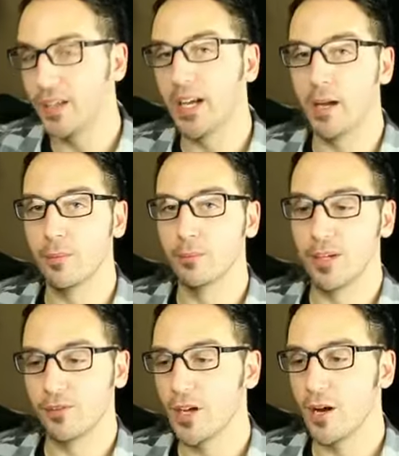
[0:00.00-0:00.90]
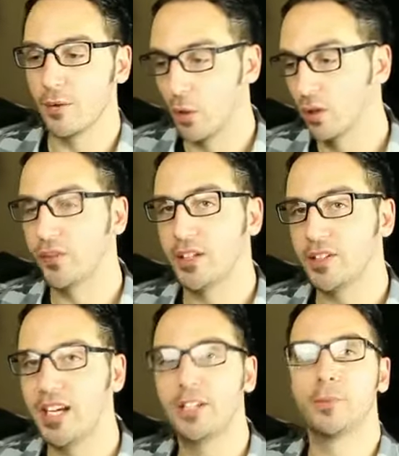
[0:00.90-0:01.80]
of the game, if not all of
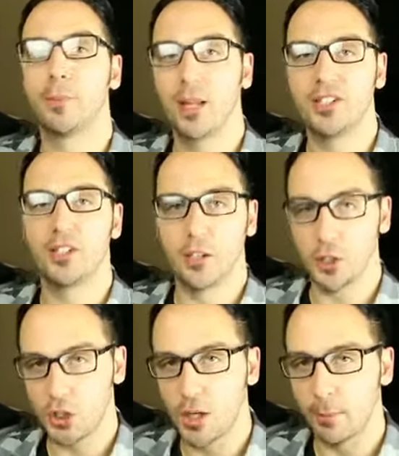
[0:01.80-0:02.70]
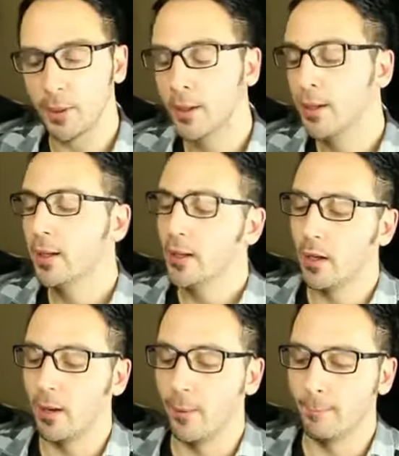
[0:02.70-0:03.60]
it, takes place on a ship.
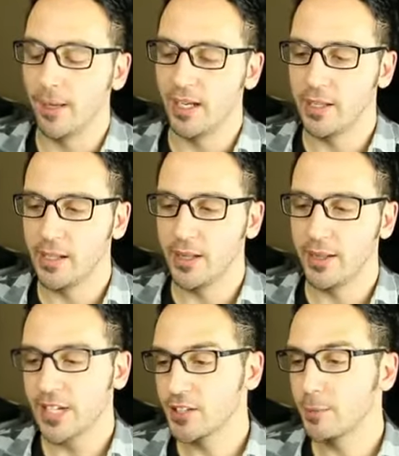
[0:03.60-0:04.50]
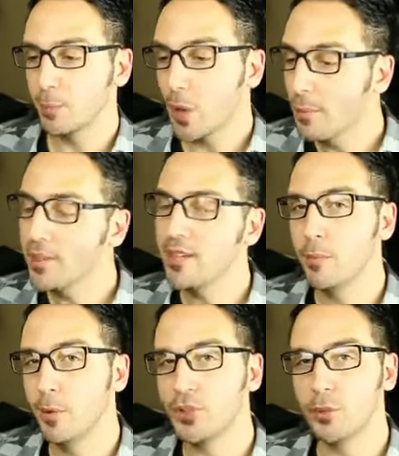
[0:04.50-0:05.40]
And that's probably
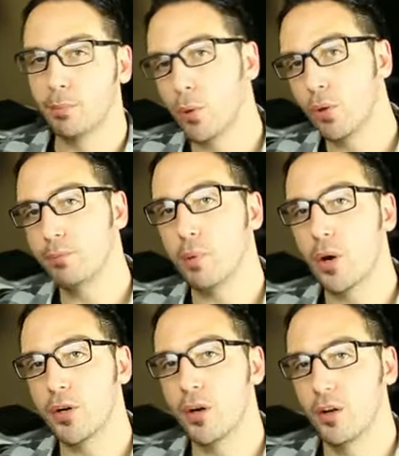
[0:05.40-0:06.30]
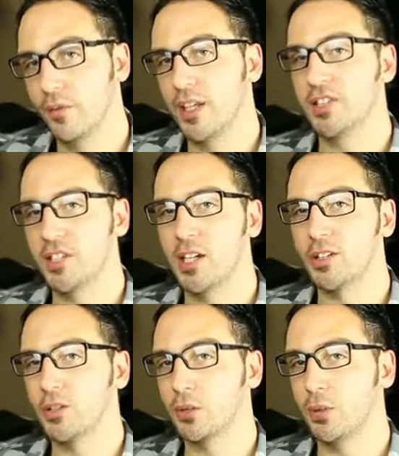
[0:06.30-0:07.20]
the most important part of the
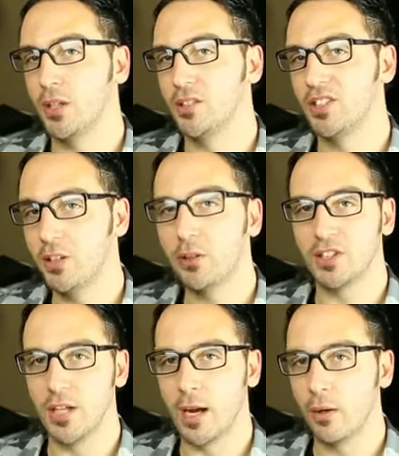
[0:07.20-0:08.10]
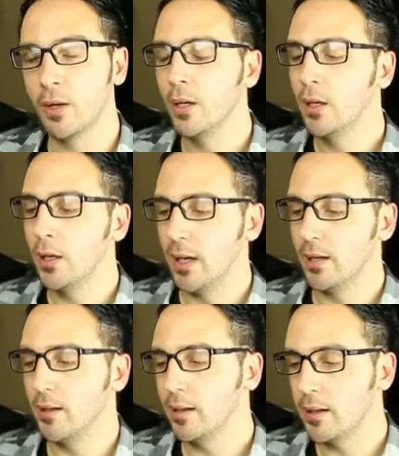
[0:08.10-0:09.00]
Assassin's Creed series now,
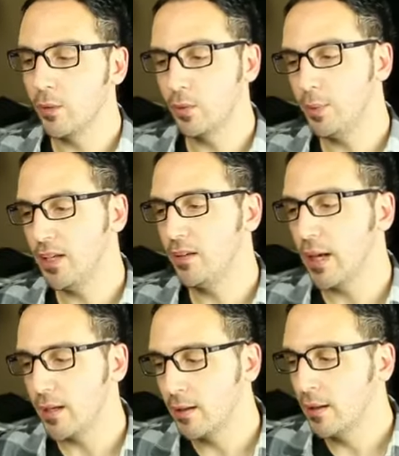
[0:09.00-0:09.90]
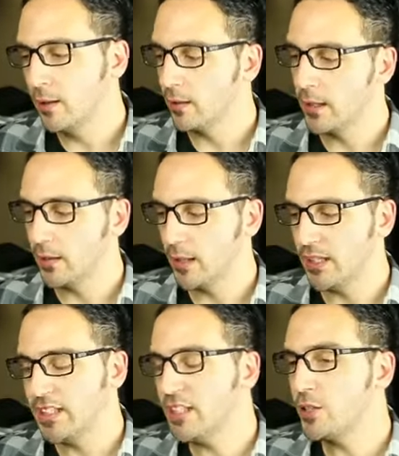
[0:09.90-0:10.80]
and that would be that
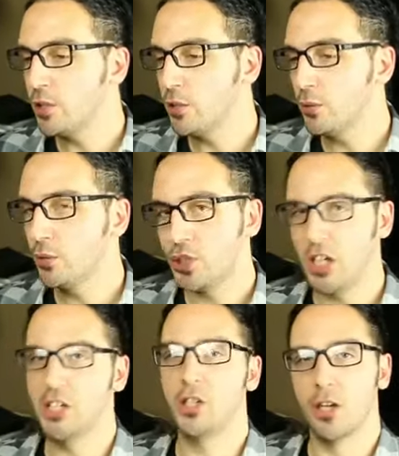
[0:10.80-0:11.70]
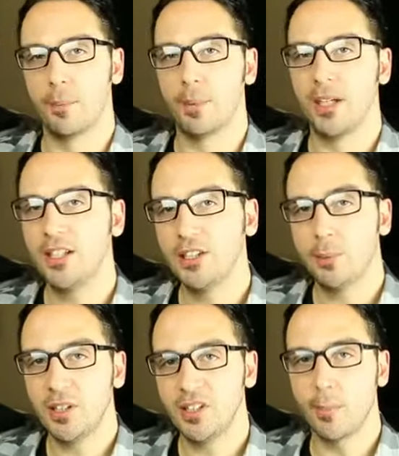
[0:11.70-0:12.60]
they need to change it up. It
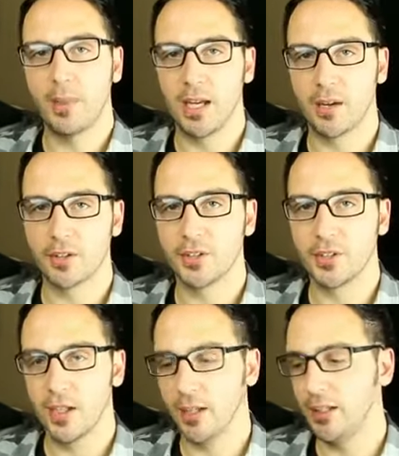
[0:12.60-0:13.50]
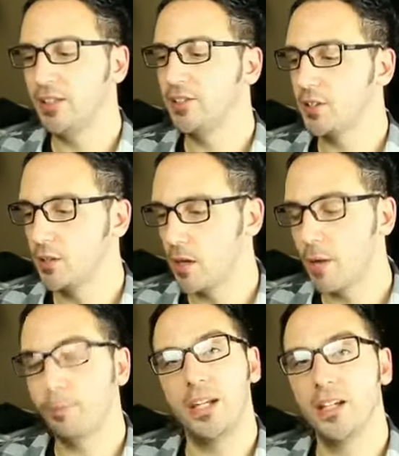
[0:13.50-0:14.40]
needs to be something else. It needs to
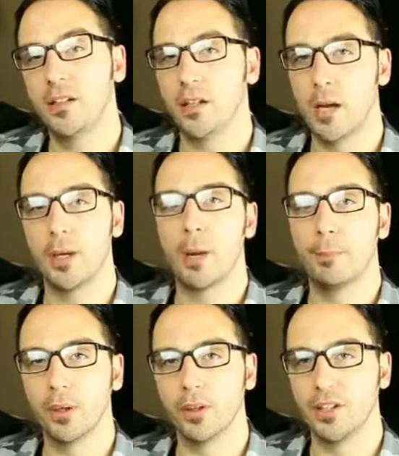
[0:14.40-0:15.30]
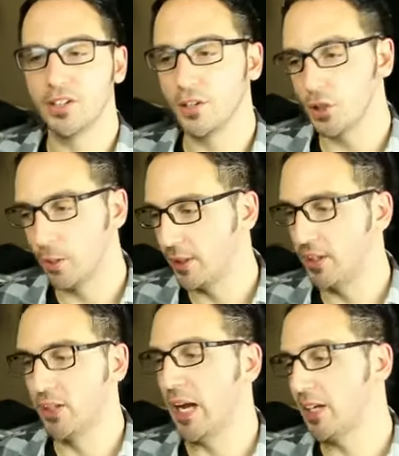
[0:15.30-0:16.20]
not be climbing up buildings and
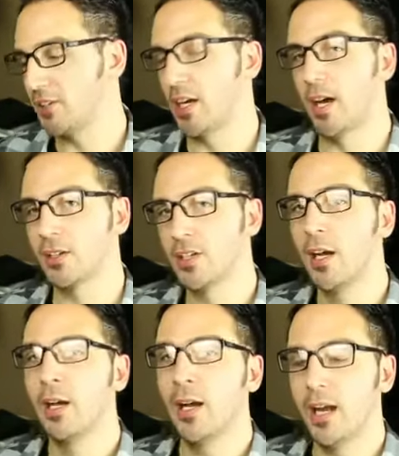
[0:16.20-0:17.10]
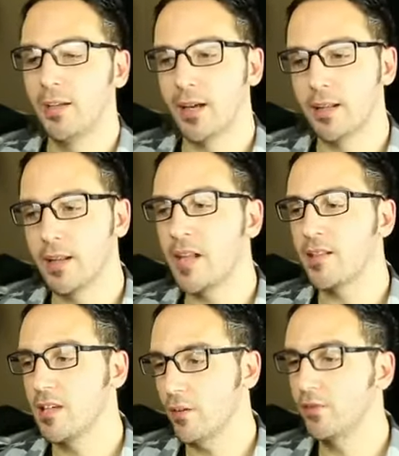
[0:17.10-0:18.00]
jumping into haystacks. And
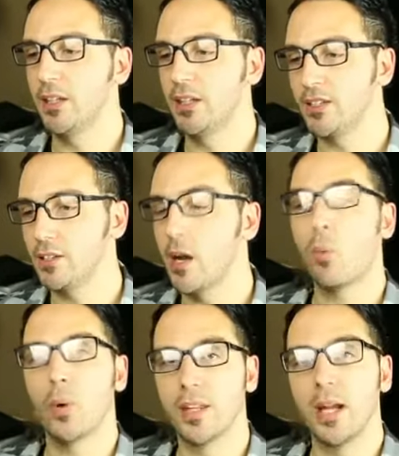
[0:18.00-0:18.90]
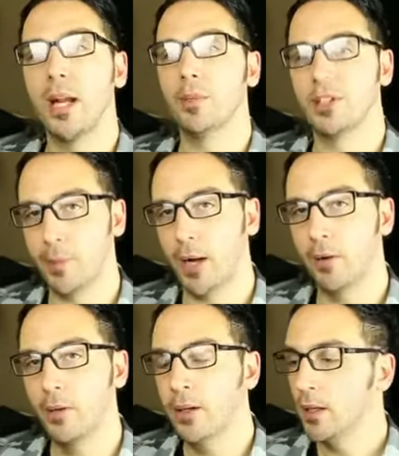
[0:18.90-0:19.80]
that definitely is not what the game is
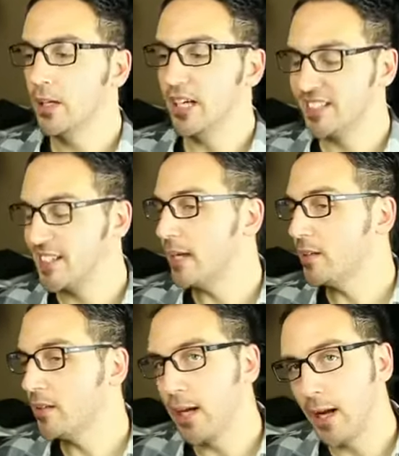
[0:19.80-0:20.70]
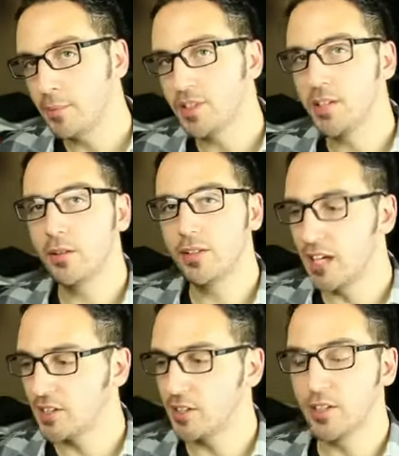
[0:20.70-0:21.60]
about. Is that in the game still?
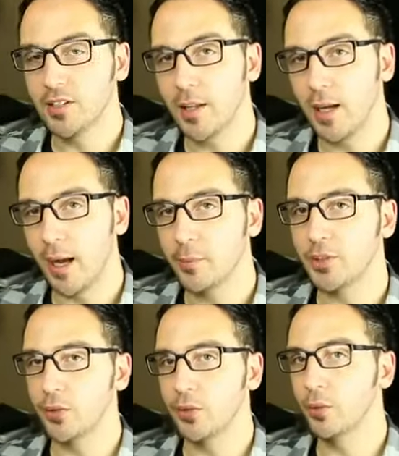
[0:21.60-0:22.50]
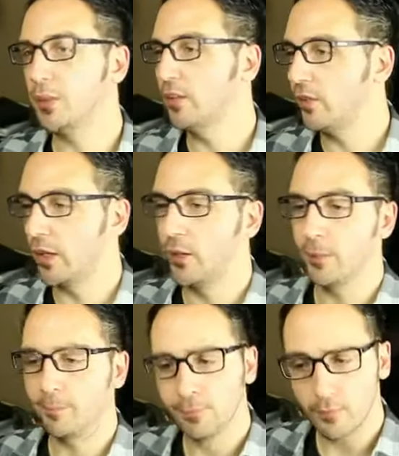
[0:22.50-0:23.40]
Yes, it is in the game, so you'll be
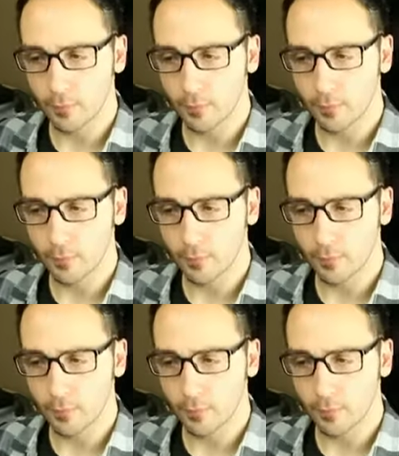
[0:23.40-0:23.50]
very